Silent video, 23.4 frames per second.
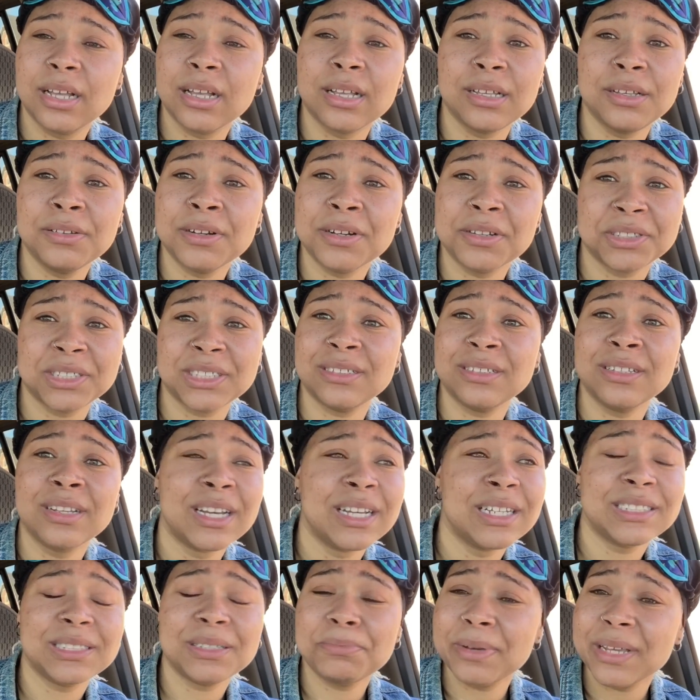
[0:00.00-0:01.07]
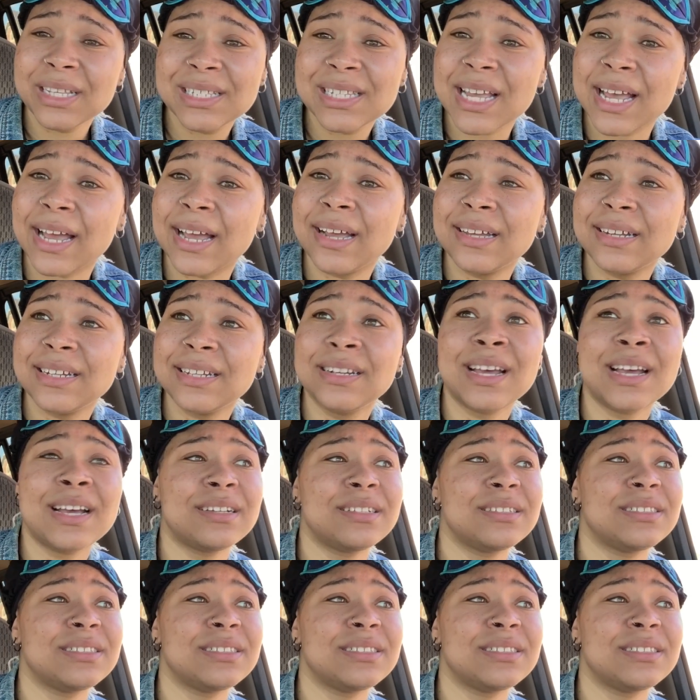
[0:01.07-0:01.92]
She big tired, and I